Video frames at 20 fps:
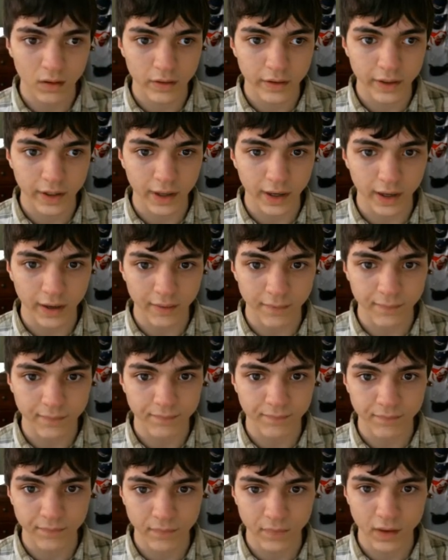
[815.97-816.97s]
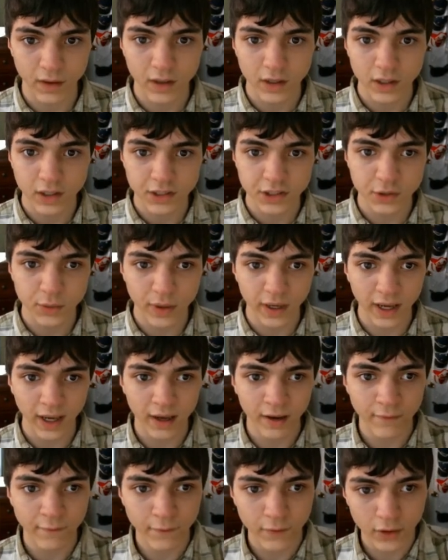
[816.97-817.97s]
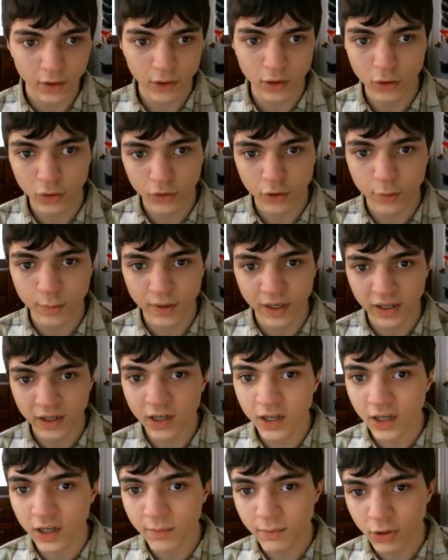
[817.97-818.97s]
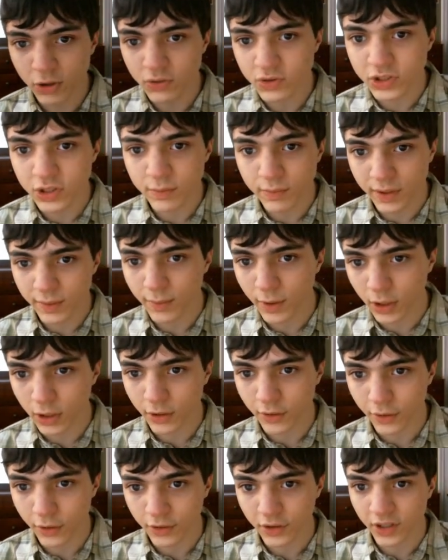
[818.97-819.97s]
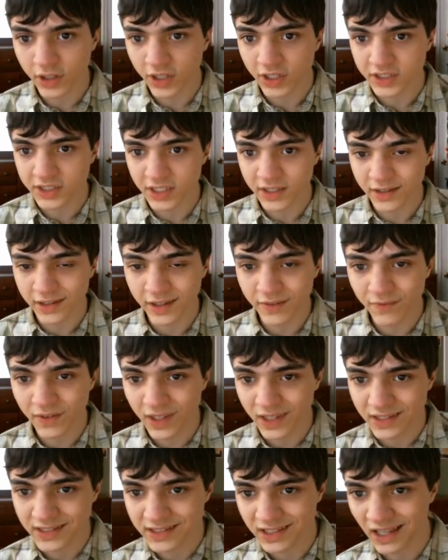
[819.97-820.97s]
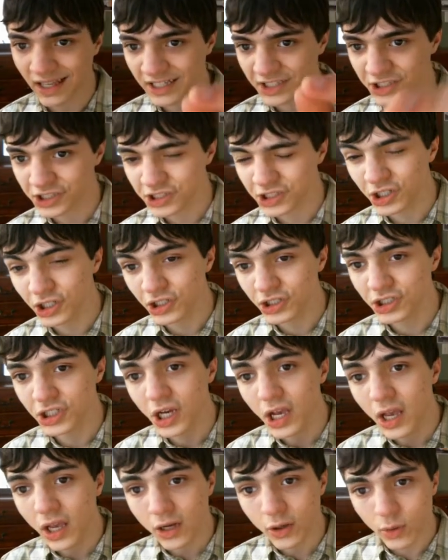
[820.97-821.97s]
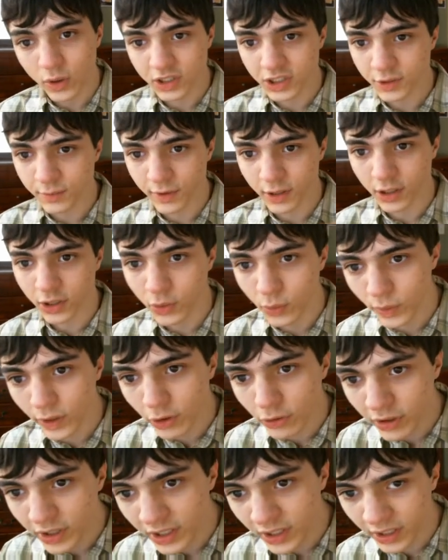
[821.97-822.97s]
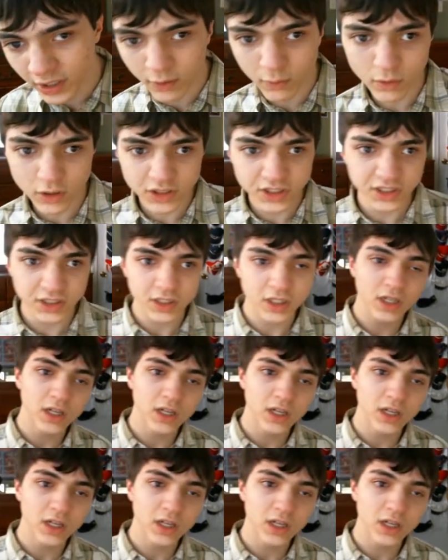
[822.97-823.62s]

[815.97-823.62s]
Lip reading: Okay. So we have youtube.com user bballer13sntv/search question mark query equals,